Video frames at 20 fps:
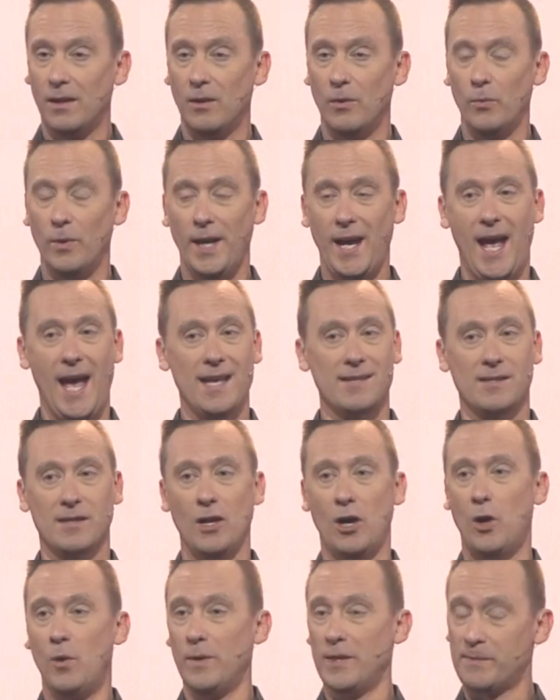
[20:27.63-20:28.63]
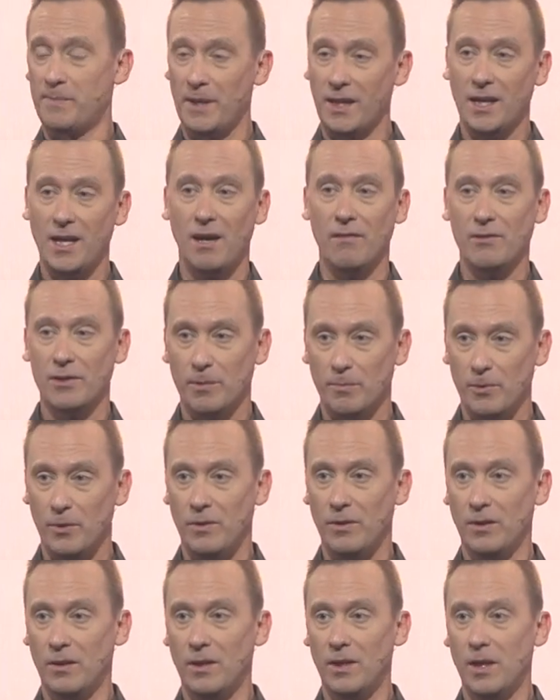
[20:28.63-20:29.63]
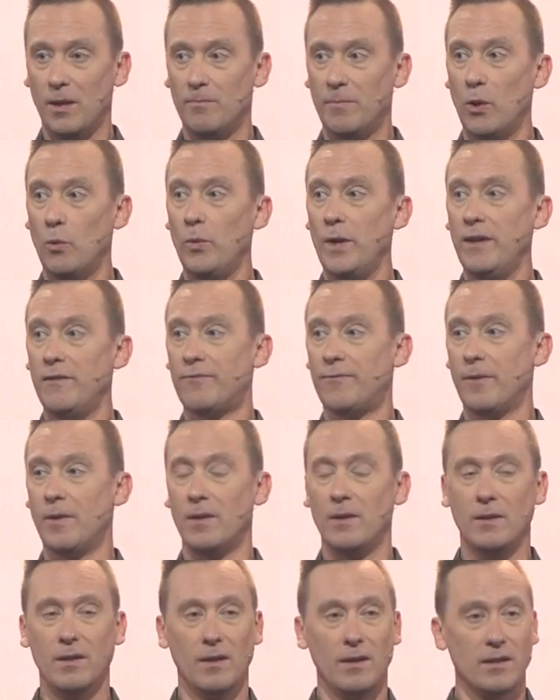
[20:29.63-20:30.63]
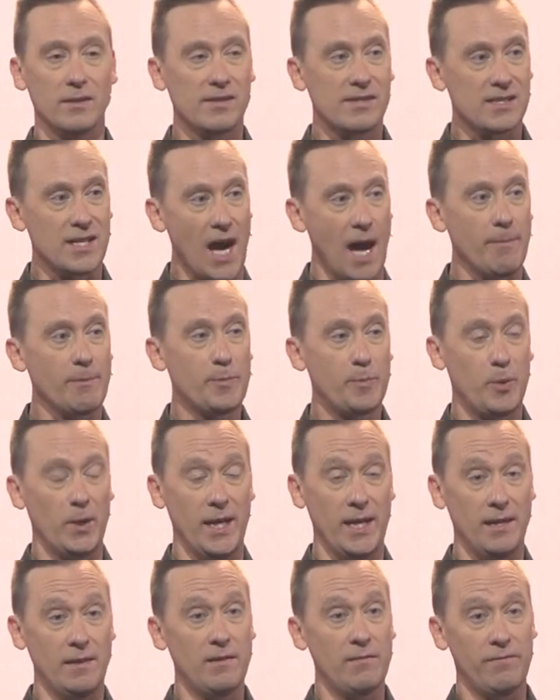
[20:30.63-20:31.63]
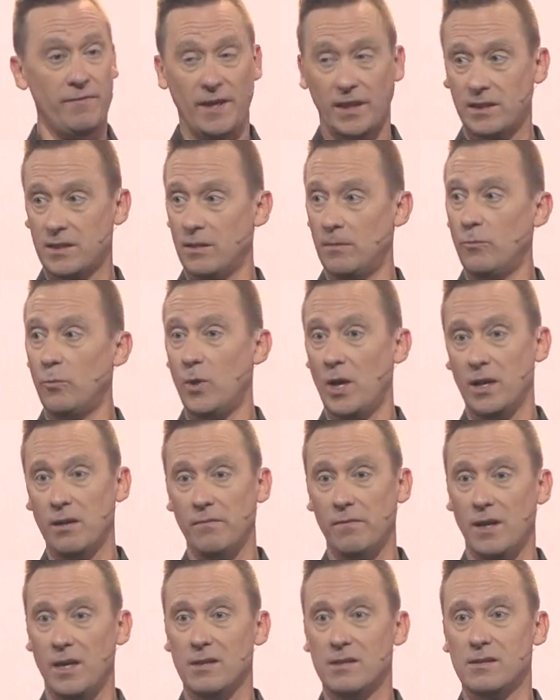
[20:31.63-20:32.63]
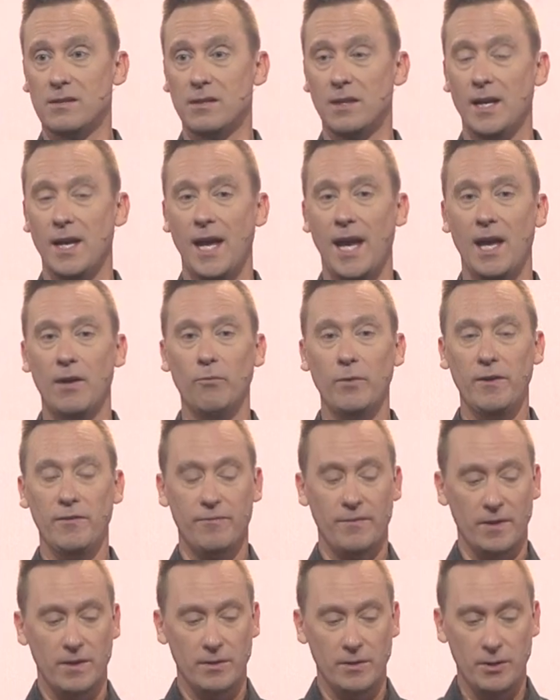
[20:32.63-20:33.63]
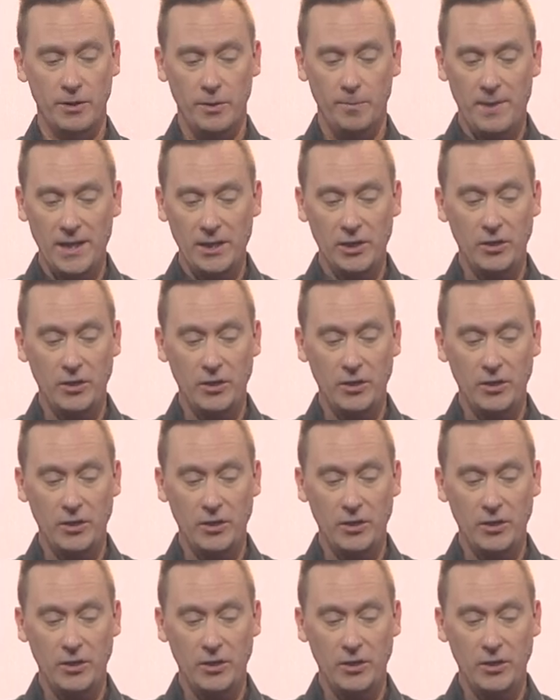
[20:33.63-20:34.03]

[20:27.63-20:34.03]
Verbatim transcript: when it hasn't always been comfortable. But we've stopped playing the victim, one of us, and we've been